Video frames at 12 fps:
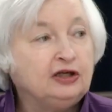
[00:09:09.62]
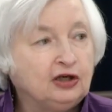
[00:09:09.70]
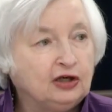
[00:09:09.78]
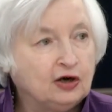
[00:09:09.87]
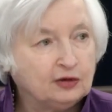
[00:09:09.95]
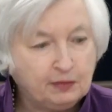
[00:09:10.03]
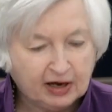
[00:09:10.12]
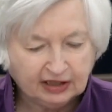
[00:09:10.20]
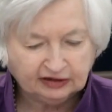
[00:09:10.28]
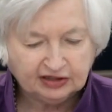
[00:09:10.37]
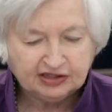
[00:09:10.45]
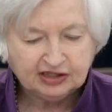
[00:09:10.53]
in our
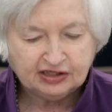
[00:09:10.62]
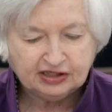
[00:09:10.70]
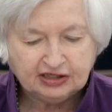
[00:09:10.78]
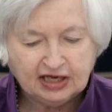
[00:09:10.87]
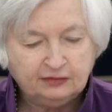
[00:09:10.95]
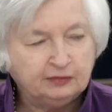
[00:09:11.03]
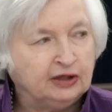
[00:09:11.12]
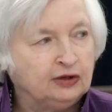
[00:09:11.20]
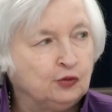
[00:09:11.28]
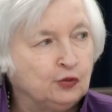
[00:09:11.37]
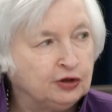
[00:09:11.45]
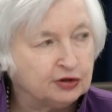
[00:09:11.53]
policy
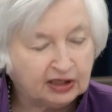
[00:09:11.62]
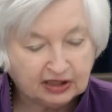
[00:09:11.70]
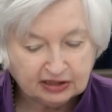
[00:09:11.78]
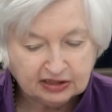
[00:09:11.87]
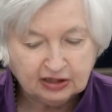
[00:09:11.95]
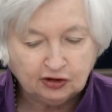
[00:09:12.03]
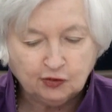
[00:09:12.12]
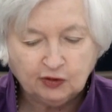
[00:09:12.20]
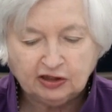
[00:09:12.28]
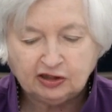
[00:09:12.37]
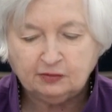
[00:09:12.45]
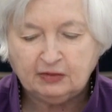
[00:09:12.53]
statement, we are continuing
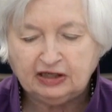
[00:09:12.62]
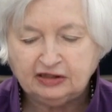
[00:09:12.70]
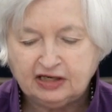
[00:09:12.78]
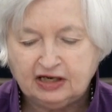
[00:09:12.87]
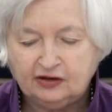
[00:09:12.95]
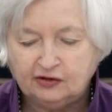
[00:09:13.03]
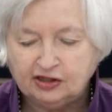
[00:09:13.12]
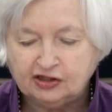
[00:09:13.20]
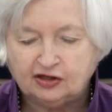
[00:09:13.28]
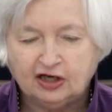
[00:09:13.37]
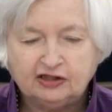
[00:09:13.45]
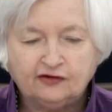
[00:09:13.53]
to maintain the
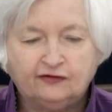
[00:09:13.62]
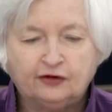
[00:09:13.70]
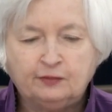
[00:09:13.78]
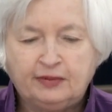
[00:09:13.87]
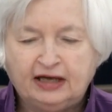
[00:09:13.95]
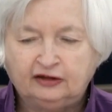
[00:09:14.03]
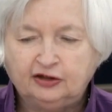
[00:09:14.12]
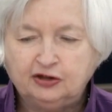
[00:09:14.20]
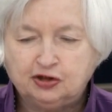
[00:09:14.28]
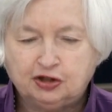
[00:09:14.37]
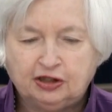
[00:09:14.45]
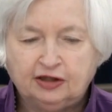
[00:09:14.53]
size of our balance
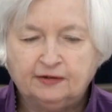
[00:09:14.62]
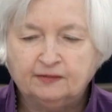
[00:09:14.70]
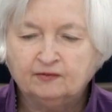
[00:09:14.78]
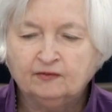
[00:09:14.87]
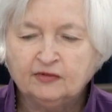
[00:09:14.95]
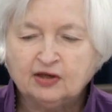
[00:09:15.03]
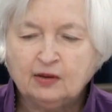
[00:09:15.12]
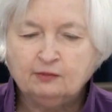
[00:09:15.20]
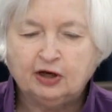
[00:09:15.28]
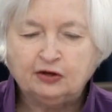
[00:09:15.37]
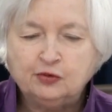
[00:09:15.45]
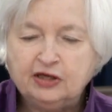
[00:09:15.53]
sheet
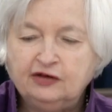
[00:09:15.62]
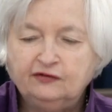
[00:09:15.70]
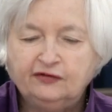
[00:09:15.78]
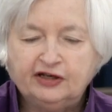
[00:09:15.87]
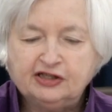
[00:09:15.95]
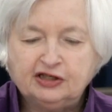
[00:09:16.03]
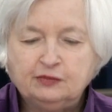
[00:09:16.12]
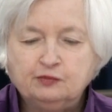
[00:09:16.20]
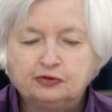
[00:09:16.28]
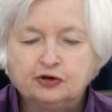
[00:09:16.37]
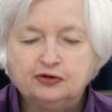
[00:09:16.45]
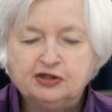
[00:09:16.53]
by reinvesting
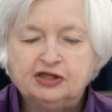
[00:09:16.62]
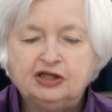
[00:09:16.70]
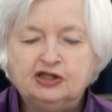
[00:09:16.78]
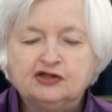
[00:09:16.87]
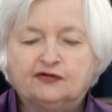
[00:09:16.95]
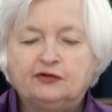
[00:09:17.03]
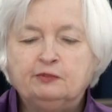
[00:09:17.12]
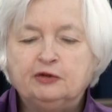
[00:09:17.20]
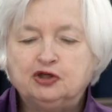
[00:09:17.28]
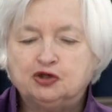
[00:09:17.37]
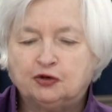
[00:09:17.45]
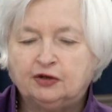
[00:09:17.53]
proceeds from
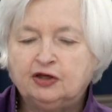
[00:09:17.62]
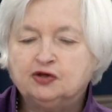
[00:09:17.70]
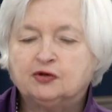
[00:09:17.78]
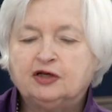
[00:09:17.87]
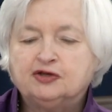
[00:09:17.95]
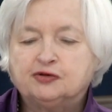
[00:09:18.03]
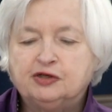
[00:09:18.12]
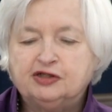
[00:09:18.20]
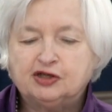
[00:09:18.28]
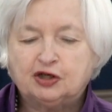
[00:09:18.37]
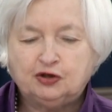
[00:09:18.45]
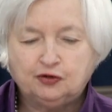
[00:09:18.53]
maturing Treasury
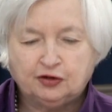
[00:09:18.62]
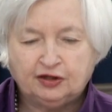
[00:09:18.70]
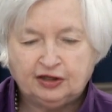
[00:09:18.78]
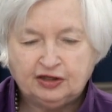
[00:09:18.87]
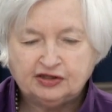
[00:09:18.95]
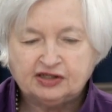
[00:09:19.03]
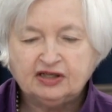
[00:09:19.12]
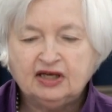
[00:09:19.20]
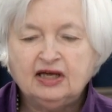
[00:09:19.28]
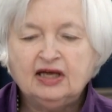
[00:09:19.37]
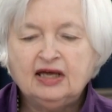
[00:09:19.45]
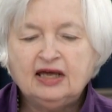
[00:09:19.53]
securities
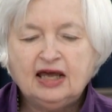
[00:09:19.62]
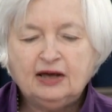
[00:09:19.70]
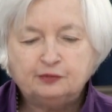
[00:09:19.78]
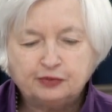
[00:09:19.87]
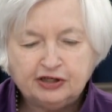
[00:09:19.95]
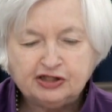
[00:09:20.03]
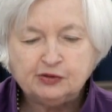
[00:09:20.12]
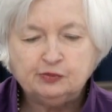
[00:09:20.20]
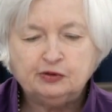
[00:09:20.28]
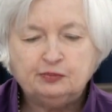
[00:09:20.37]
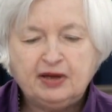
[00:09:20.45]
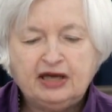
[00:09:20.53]
and
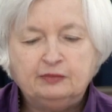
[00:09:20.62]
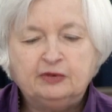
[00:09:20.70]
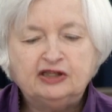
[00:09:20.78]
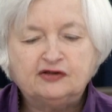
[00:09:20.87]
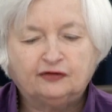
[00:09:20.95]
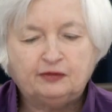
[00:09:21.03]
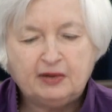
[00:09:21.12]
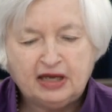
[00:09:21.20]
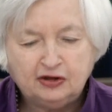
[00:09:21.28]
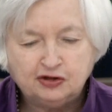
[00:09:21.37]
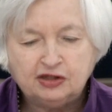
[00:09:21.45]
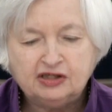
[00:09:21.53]
principal payments from
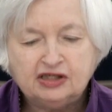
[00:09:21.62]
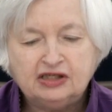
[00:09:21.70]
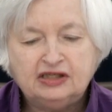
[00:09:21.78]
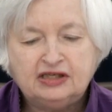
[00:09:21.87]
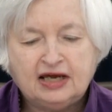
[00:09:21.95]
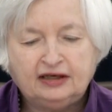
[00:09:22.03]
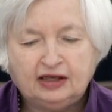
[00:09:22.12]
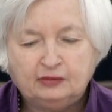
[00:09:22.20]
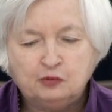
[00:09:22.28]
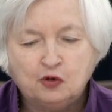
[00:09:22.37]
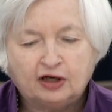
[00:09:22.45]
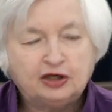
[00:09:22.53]
agency debt and
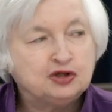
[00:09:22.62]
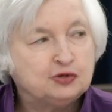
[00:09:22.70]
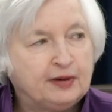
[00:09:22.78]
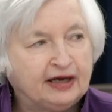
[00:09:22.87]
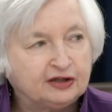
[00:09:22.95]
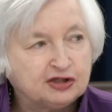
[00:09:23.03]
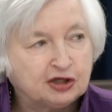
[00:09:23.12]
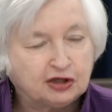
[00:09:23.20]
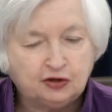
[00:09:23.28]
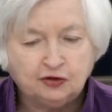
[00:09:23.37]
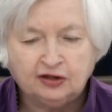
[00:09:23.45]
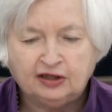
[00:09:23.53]
mortgage-backed
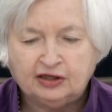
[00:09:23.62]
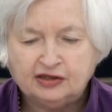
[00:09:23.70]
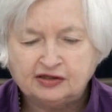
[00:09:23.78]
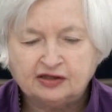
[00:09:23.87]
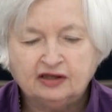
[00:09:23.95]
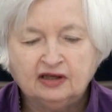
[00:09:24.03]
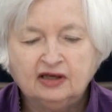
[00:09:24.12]
securities.